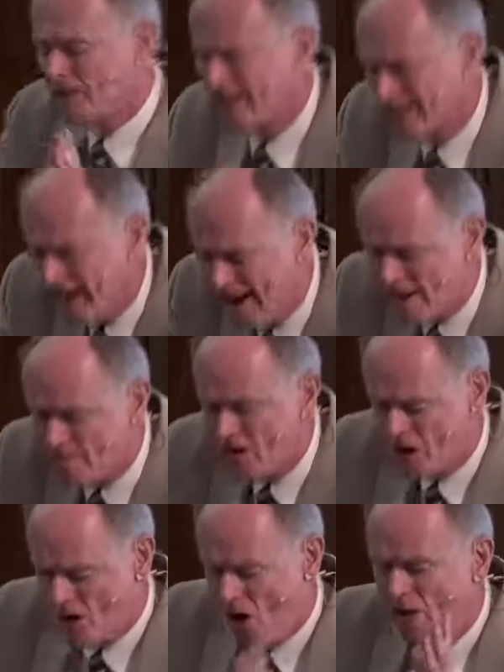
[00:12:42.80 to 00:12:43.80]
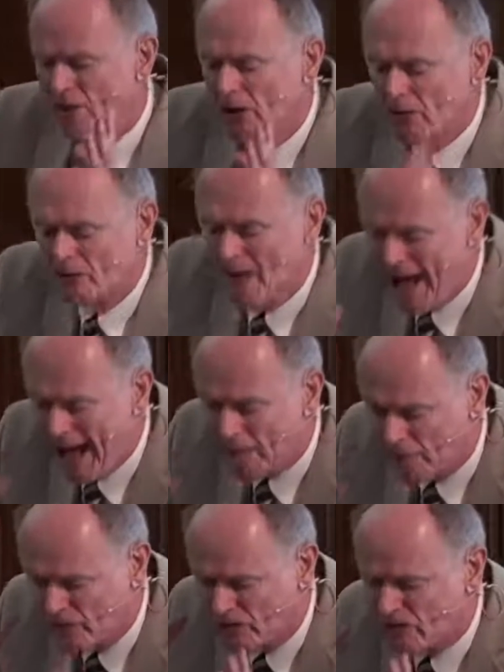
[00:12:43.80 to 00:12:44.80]
to come on those
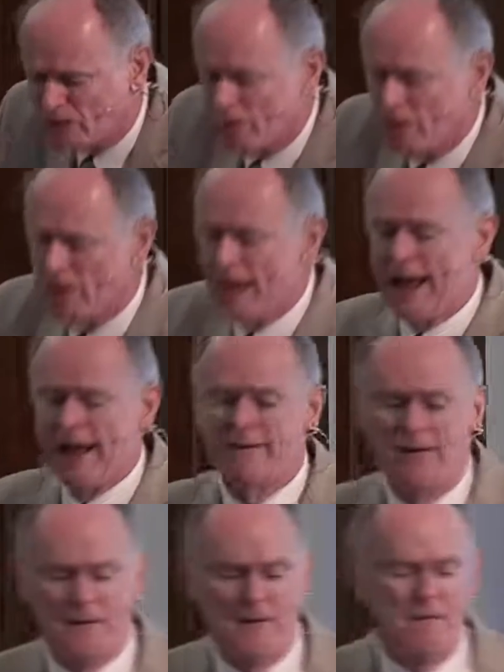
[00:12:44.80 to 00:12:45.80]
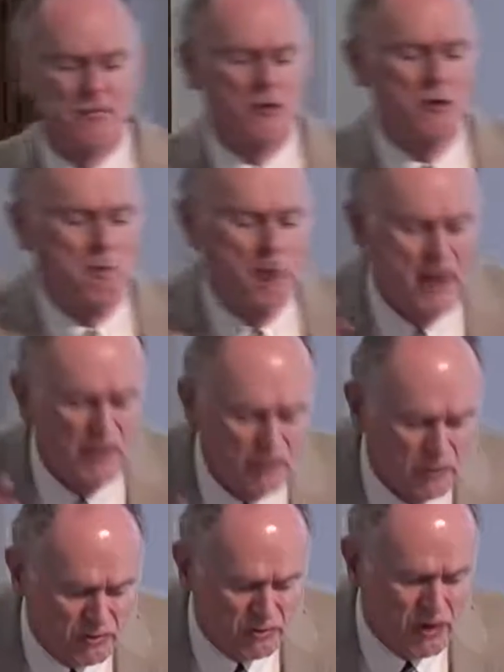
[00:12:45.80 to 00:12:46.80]
inhabitants of the land. So the
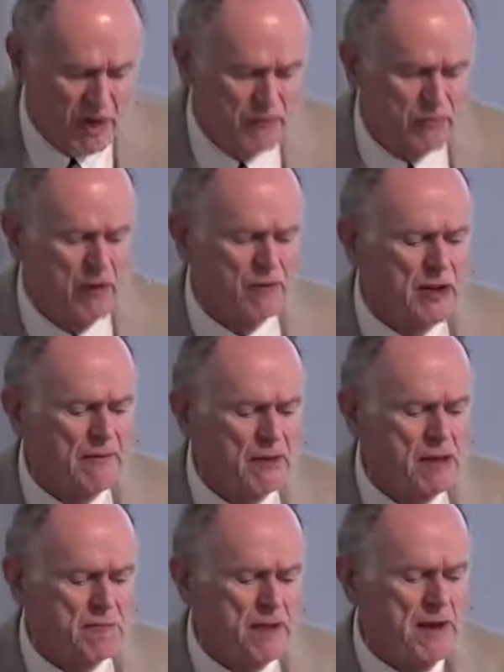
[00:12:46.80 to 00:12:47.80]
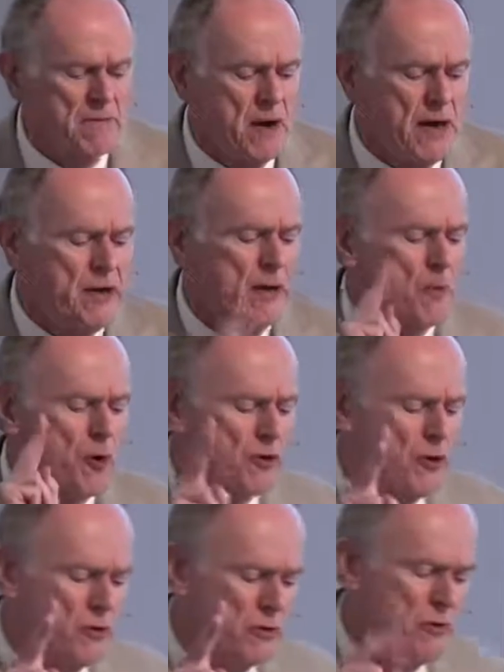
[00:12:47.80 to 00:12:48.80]
patience God shows, you have to keep that in mind. Number
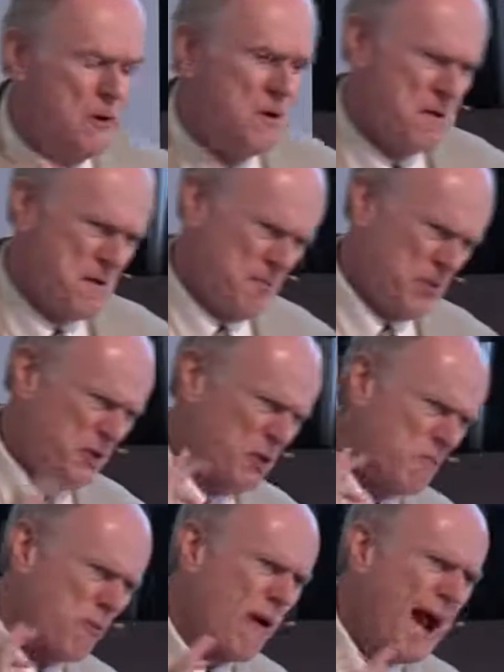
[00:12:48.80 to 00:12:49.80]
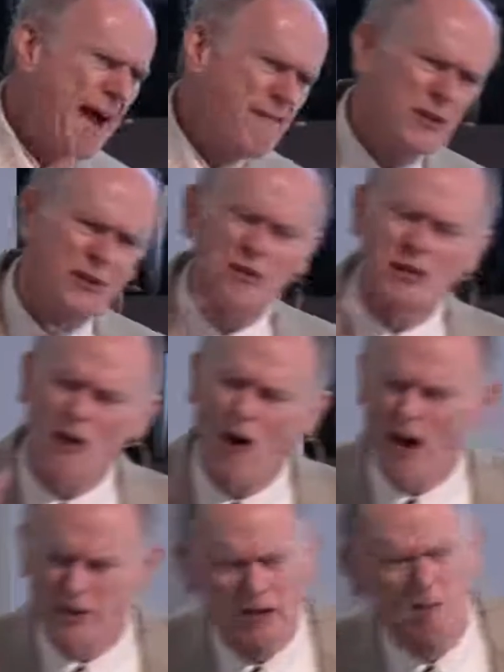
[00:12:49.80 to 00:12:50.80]
two, the depravity
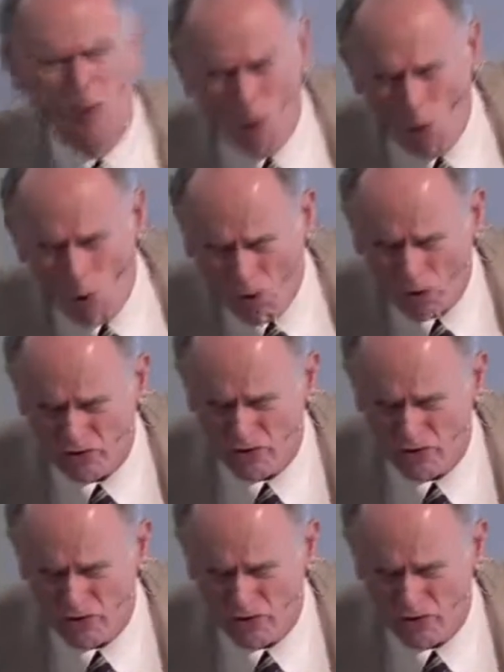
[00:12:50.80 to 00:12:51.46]
God abhors.